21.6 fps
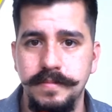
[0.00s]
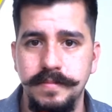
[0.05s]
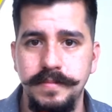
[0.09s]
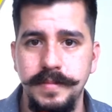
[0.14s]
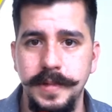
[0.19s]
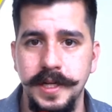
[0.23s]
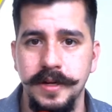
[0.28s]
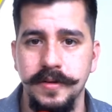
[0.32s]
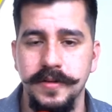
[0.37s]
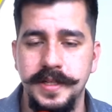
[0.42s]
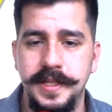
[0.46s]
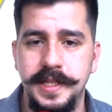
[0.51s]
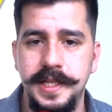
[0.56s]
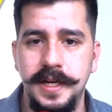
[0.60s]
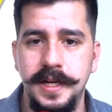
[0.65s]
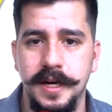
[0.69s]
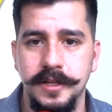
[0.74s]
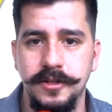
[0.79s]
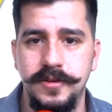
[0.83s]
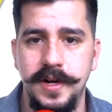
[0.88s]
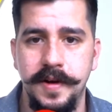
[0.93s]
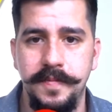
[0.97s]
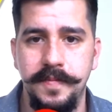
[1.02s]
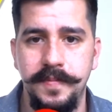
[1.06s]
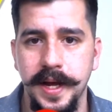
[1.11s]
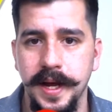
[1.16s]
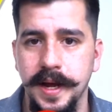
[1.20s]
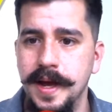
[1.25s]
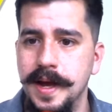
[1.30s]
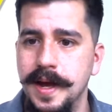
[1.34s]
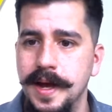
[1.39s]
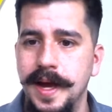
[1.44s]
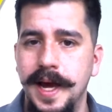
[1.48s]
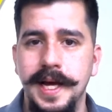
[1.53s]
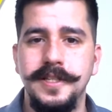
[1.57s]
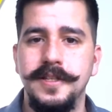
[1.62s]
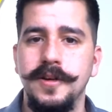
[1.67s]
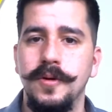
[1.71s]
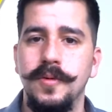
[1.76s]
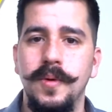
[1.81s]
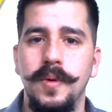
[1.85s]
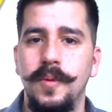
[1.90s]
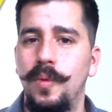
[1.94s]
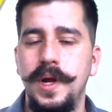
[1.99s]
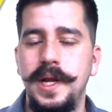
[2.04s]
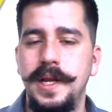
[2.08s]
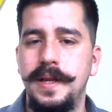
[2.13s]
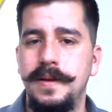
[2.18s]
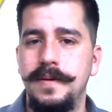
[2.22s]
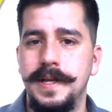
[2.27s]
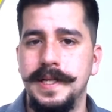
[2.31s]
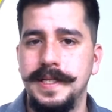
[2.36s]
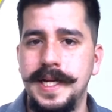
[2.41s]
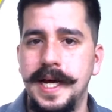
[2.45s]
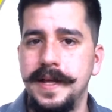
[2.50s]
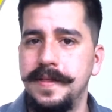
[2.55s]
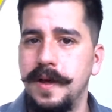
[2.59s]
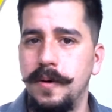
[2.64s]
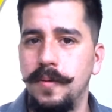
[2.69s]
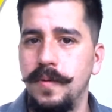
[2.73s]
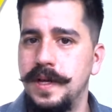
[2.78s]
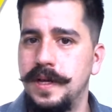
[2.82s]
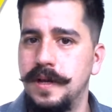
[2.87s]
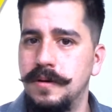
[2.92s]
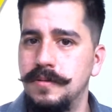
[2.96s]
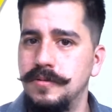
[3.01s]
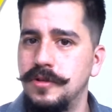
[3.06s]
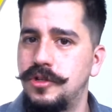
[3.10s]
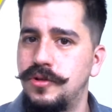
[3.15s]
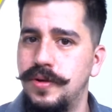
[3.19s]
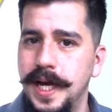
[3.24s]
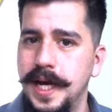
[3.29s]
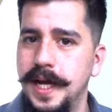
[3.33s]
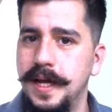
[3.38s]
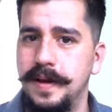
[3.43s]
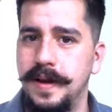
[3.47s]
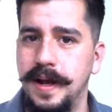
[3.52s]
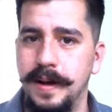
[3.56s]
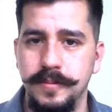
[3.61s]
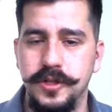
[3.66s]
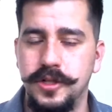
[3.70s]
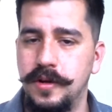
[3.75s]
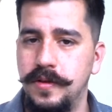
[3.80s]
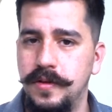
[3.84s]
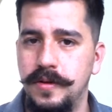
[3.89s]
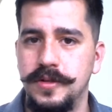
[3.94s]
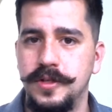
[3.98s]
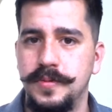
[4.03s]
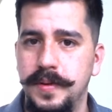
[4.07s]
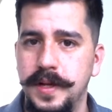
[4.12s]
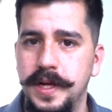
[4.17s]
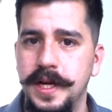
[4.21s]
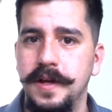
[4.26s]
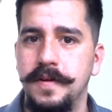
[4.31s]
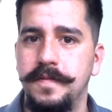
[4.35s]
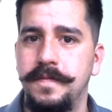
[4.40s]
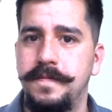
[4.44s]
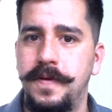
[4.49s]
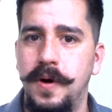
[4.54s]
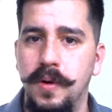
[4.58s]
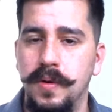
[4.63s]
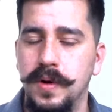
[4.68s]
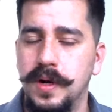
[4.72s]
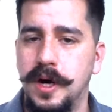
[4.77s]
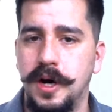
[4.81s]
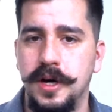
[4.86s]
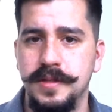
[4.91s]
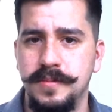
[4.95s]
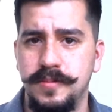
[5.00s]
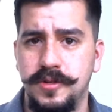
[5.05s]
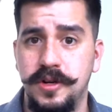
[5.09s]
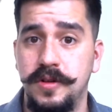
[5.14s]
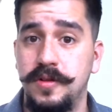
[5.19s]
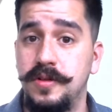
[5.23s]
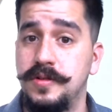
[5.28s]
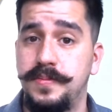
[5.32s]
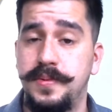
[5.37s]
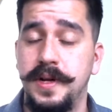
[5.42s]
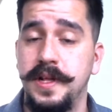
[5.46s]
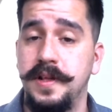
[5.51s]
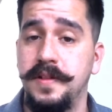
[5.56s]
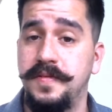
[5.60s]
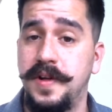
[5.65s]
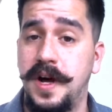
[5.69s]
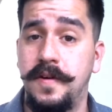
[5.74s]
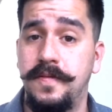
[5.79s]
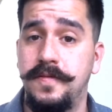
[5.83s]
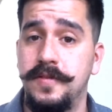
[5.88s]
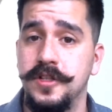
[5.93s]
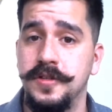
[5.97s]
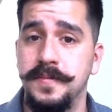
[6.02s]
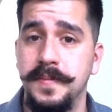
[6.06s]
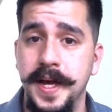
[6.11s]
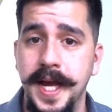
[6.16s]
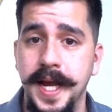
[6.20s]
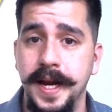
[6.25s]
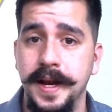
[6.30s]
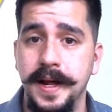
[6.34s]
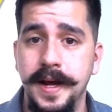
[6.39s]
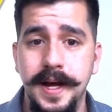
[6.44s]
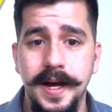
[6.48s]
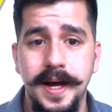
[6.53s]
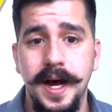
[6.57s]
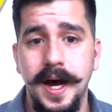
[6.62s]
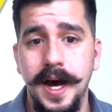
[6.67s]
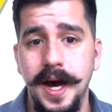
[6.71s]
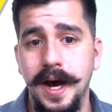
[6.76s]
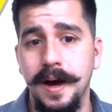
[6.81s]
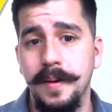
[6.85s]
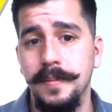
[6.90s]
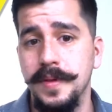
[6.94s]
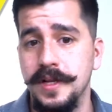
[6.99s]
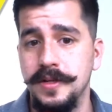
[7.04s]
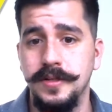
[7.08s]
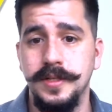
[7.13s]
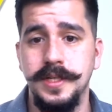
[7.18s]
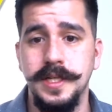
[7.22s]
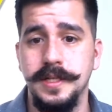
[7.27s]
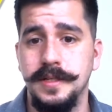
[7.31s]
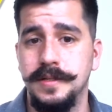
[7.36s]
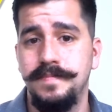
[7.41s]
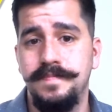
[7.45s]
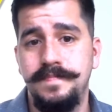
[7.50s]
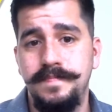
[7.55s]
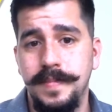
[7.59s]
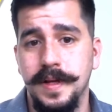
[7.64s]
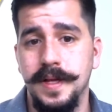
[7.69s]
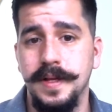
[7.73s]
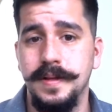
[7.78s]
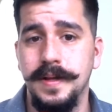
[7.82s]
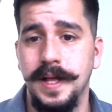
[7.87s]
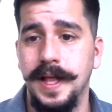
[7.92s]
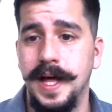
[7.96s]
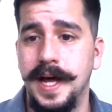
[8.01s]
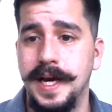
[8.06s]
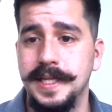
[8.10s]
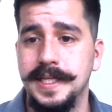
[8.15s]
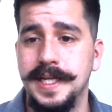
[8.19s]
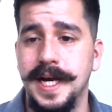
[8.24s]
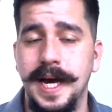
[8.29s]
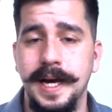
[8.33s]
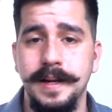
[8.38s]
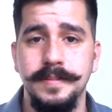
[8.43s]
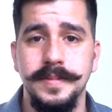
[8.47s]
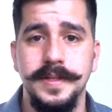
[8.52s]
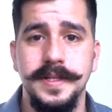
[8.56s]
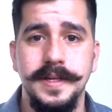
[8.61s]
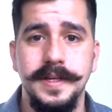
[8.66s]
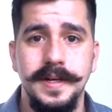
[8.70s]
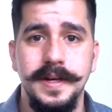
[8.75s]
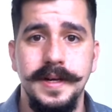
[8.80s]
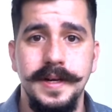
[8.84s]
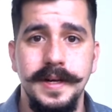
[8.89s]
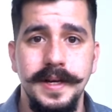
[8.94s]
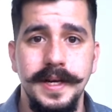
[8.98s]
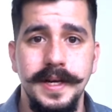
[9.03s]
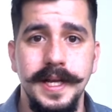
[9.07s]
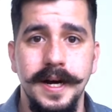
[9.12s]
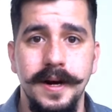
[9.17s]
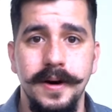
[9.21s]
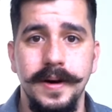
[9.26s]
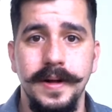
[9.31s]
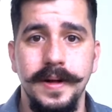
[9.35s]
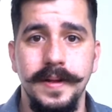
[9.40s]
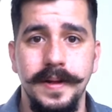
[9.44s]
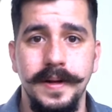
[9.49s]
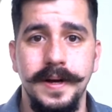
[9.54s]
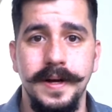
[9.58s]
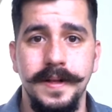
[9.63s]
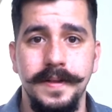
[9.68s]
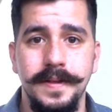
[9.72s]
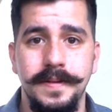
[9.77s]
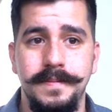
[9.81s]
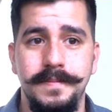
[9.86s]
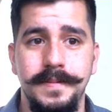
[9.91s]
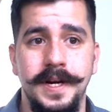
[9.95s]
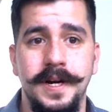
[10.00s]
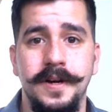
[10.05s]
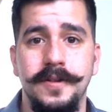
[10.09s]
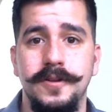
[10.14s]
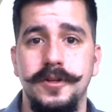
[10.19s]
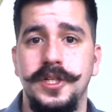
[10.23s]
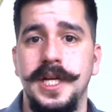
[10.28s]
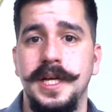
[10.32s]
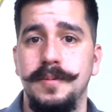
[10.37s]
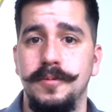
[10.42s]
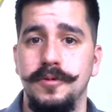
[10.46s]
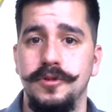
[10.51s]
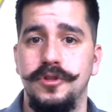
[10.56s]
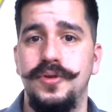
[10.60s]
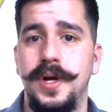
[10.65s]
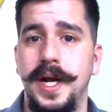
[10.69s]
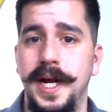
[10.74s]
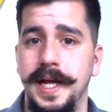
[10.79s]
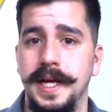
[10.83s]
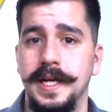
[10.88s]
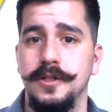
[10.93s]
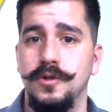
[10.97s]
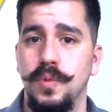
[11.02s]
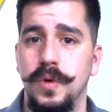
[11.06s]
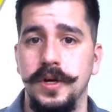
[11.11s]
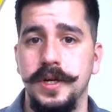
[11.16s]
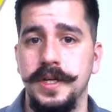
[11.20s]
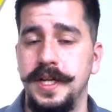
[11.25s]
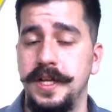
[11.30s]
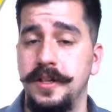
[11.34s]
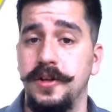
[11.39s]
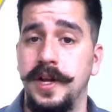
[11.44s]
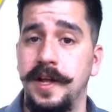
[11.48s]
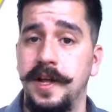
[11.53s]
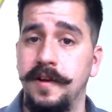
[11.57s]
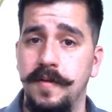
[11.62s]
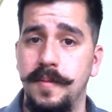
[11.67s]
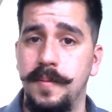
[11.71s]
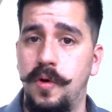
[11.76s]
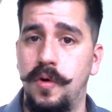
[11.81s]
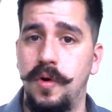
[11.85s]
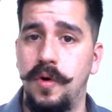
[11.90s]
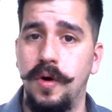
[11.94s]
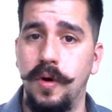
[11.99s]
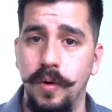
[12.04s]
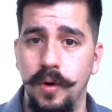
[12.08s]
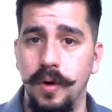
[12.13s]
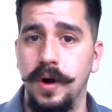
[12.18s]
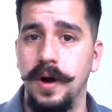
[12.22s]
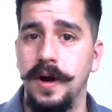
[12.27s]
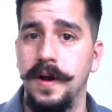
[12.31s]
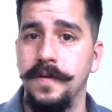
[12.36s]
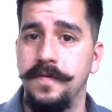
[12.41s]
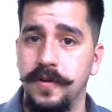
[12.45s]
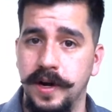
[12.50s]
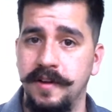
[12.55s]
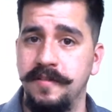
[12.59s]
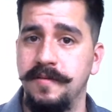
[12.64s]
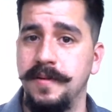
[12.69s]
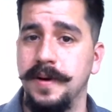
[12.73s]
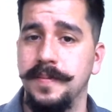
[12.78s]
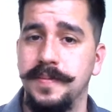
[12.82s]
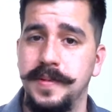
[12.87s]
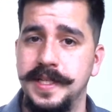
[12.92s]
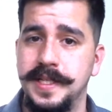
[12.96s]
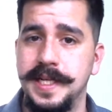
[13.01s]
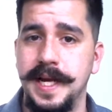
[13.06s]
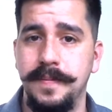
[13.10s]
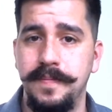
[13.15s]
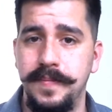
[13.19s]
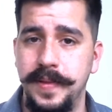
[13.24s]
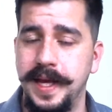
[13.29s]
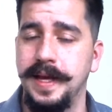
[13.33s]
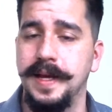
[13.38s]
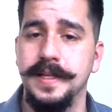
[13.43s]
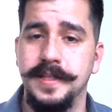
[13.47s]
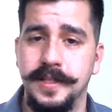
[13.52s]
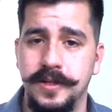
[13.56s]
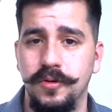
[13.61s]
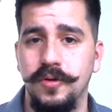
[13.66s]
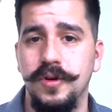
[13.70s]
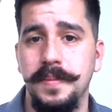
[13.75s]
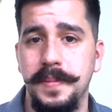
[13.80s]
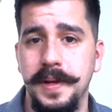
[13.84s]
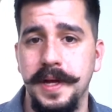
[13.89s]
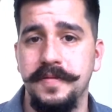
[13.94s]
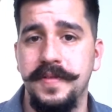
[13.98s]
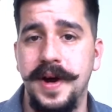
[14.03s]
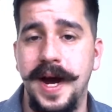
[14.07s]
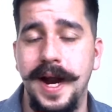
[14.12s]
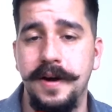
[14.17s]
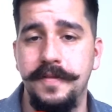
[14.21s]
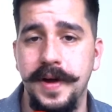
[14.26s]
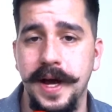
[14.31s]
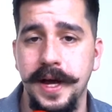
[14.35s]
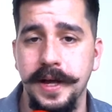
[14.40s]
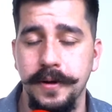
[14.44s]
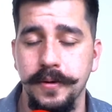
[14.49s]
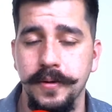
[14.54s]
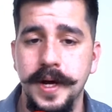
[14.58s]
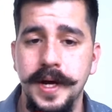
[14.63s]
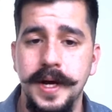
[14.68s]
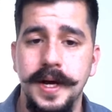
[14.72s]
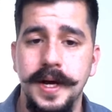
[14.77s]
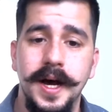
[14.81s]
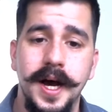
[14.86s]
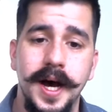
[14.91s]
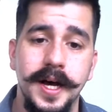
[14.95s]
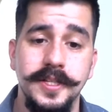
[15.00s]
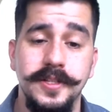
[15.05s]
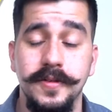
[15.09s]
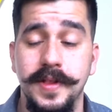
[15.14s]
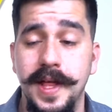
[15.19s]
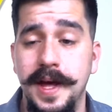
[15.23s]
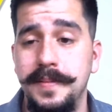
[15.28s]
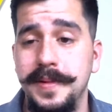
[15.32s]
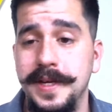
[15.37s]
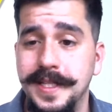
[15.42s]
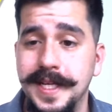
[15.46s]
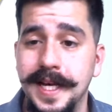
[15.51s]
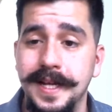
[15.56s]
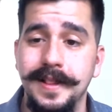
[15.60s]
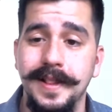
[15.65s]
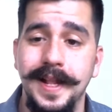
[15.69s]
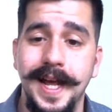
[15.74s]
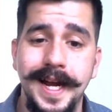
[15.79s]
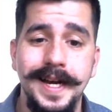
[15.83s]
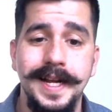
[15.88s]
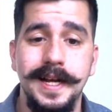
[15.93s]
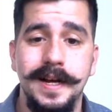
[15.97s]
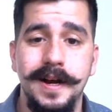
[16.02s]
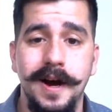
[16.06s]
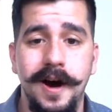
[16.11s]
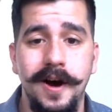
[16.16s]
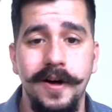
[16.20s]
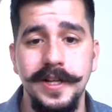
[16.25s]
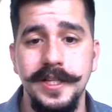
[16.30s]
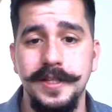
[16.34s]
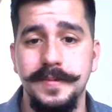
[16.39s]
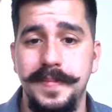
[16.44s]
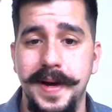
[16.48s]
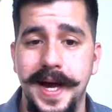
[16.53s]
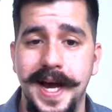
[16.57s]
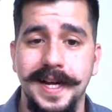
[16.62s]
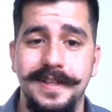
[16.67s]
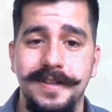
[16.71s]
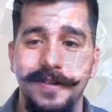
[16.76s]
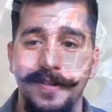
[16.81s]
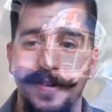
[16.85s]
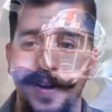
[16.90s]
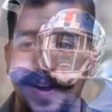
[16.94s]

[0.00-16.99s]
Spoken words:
the Seahawks draft pick. And so it's not that we don't trade. I'm sure there's plenty of phone calls. I'm sure there's plenty of offers made. There's just a lot of times, another team who's trading is willing to either give up more, or if they're giving up the same thing, it's going to be of higher value. So that being said, Landon Collins, back to